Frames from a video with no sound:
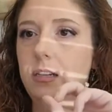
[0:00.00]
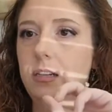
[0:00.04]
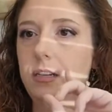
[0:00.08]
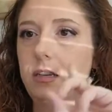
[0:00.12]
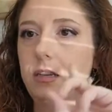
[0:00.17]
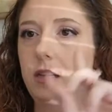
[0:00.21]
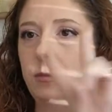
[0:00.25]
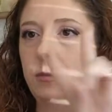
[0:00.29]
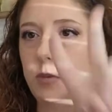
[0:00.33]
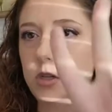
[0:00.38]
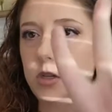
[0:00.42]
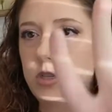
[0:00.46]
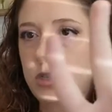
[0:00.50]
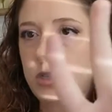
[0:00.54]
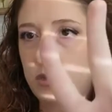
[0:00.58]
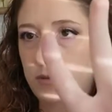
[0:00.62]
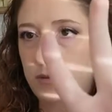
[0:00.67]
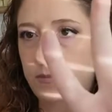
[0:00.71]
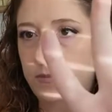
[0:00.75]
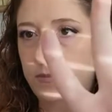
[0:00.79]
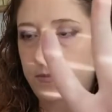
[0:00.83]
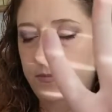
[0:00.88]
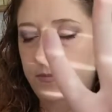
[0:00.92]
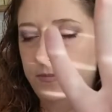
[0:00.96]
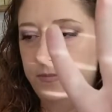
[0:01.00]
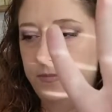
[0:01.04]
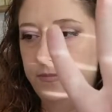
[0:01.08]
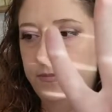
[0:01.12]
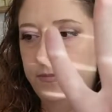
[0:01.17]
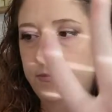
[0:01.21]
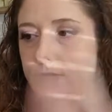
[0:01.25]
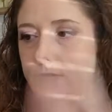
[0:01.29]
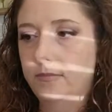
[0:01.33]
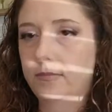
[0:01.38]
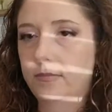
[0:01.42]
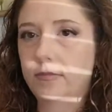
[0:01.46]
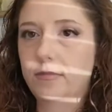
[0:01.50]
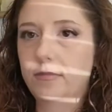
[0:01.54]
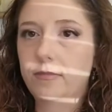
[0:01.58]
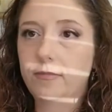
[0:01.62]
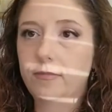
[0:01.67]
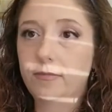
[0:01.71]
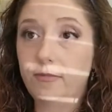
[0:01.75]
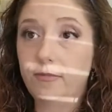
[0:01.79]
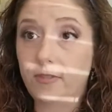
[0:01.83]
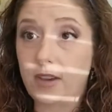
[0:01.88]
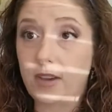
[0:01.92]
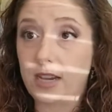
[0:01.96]
Number 2,
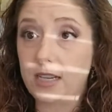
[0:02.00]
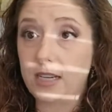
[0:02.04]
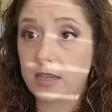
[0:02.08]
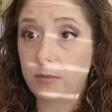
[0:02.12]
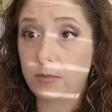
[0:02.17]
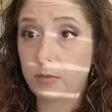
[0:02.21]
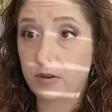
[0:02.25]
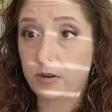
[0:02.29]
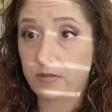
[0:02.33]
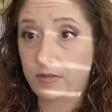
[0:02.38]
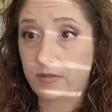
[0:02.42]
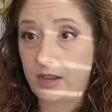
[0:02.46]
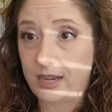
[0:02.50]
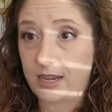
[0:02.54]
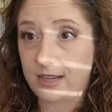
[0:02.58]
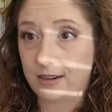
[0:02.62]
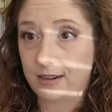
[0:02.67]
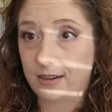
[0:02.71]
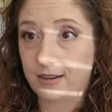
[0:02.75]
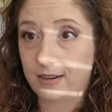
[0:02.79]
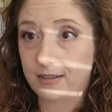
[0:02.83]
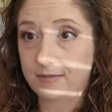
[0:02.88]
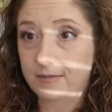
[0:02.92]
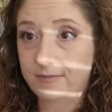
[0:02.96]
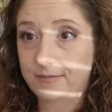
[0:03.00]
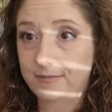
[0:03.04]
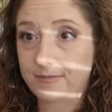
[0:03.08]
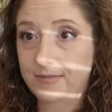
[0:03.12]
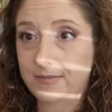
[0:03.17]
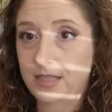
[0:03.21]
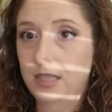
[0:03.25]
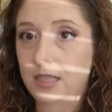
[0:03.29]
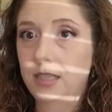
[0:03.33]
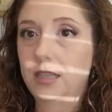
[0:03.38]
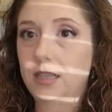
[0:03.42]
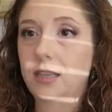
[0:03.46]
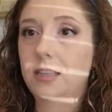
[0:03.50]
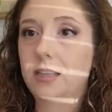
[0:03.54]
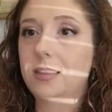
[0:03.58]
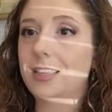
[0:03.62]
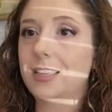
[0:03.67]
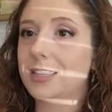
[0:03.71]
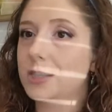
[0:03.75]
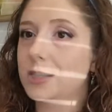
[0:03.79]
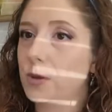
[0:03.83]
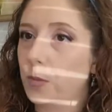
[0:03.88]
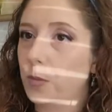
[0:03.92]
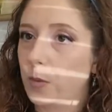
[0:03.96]
find a provider
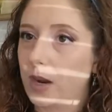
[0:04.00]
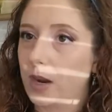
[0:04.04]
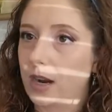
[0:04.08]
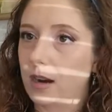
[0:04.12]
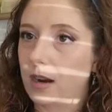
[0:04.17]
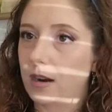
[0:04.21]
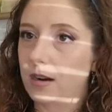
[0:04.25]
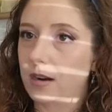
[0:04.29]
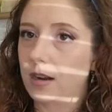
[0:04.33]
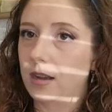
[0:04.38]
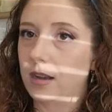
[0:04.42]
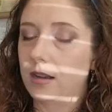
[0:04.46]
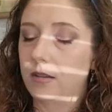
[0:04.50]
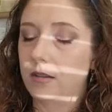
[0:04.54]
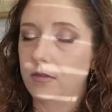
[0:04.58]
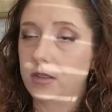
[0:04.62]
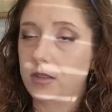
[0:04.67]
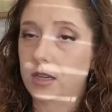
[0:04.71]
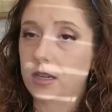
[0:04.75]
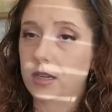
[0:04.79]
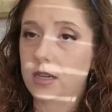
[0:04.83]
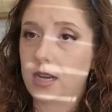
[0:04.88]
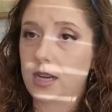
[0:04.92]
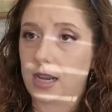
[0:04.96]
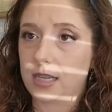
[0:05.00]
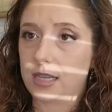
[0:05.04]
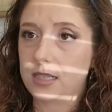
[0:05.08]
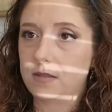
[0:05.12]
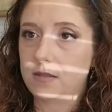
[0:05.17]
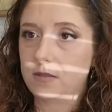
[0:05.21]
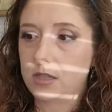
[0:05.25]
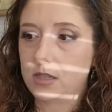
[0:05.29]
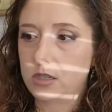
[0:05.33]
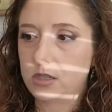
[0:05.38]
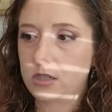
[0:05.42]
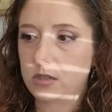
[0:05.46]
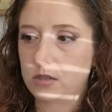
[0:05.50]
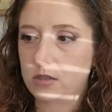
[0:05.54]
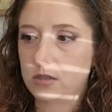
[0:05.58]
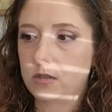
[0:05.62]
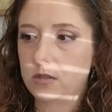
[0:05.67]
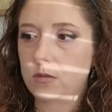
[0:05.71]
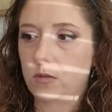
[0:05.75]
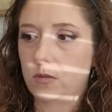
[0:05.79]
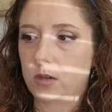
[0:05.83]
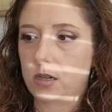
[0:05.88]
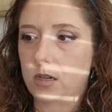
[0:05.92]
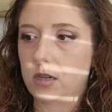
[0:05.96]
that's aware of the connective tissue
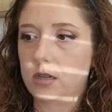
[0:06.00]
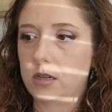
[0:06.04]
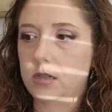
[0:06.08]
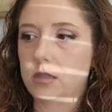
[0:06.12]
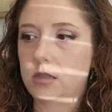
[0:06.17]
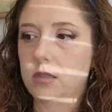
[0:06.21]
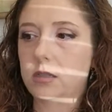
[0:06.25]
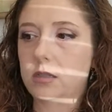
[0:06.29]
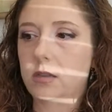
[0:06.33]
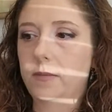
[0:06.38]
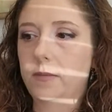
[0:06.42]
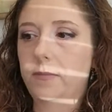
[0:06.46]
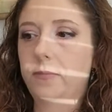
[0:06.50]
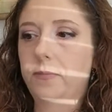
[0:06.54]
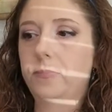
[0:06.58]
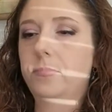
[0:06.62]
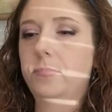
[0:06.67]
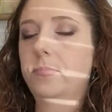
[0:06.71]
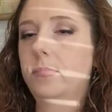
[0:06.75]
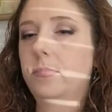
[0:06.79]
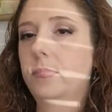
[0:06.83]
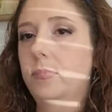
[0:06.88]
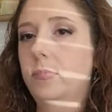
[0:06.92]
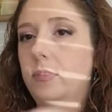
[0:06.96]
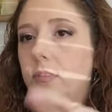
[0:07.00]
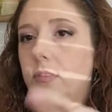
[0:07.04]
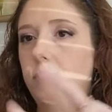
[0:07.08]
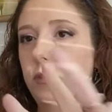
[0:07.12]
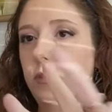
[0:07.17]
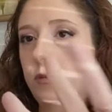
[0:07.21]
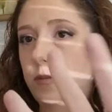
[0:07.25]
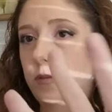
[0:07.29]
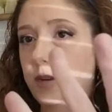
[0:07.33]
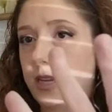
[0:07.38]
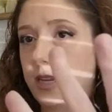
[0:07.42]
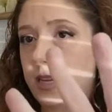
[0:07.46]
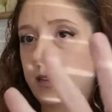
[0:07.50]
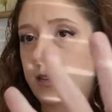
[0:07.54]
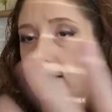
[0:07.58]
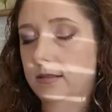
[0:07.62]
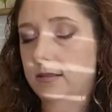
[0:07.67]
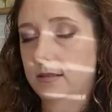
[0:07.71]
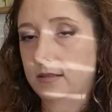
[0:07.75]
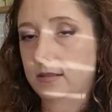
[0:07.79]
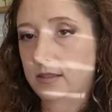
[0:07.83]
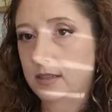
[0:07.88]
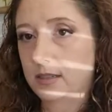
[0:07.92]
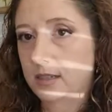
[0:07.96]
disorders. 3,
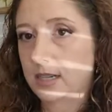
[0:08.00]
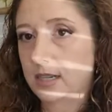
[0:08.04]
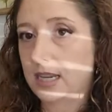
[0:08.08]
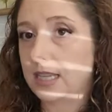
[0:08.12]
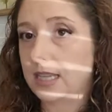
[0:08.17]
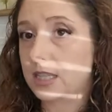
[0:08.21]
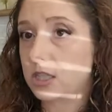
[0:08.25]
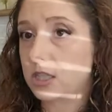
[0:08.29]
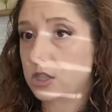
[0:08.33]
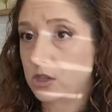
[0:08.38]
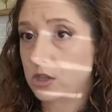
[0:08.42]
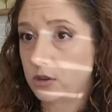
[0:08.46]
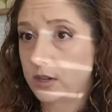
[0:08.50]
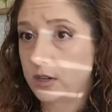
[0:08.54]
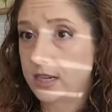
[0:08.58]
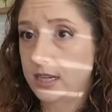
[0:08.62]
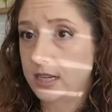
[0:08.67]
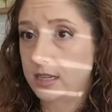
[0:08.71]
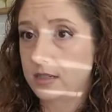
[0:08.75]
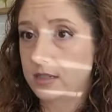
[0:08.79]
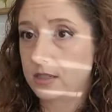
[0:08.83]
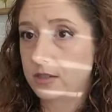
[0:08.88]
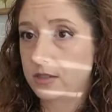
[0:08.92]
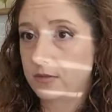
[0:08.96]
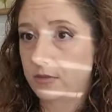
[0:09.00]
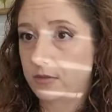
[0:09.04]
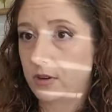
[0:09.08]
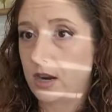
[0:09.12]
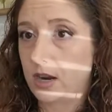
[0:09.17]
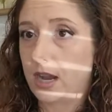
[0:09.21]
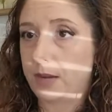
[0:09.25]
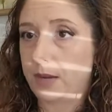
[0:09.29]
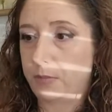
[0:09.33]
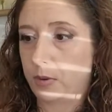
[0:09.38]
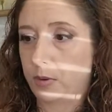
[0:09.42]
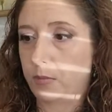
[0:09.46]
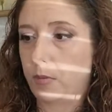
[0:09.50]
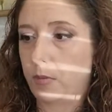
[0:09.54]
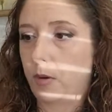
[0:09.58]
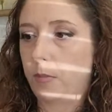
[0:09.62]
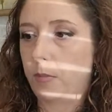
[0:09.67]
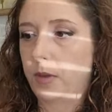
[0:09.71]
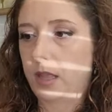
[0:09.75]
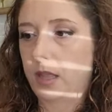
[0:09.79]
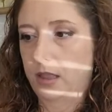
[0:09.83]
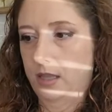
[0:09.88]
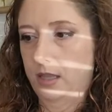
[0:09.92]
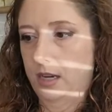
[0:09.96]
get screened for
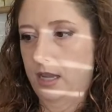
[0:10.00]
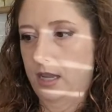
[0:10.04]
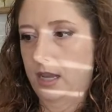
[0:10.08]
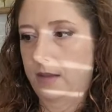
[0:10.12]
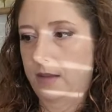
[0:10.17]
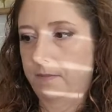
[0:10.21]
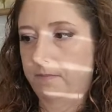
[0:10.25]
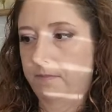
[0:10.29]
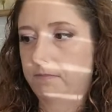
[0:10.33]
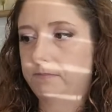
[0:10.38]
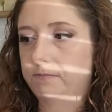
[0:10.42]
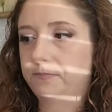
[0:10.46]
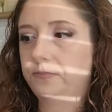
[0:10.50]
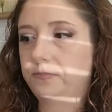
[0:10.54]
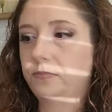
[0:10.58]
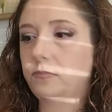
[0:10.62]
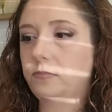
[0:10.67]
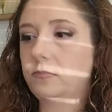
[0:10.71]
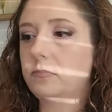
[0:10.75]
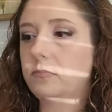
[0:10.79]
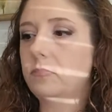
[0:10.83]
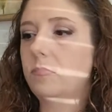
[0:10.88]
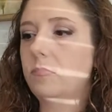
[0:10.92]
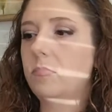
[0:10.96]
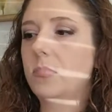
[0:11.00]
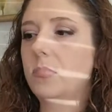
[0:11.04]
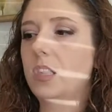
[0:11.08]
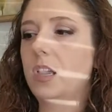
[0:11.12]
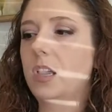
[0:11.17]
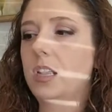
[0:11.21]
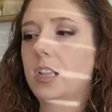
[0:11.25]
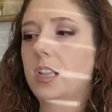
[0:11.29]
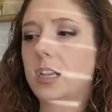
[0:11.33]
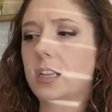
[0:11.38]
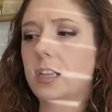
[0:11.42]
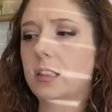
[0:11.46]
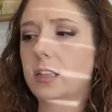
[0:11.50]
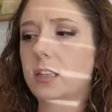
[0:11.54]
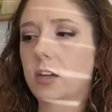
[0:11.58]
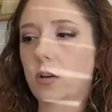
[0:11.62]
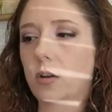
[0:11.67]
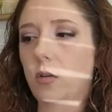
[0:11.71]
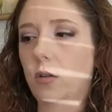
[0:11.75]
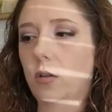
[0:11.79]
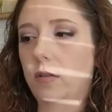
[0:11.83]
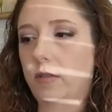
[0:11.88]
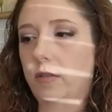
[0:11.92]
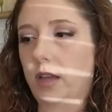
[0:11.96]
hypermobility in a
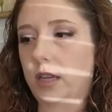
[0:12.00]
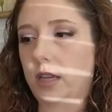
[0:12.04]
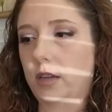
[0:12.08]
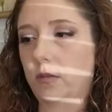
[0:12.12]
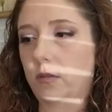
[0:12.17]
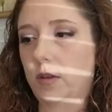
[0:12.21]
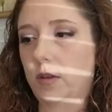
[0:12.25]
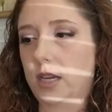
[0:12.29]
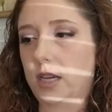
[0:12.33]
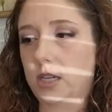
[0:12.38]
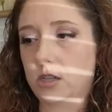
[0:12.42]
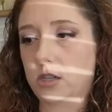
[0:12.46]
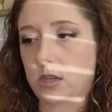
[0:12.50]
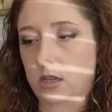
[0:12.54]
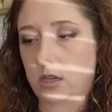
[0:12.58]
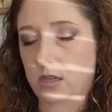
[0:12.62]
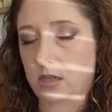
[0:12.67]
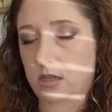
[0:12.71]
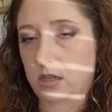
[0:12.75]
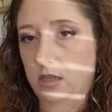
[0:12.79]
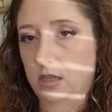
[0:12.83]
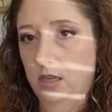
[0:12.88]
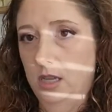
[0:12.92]
clinical evaluation.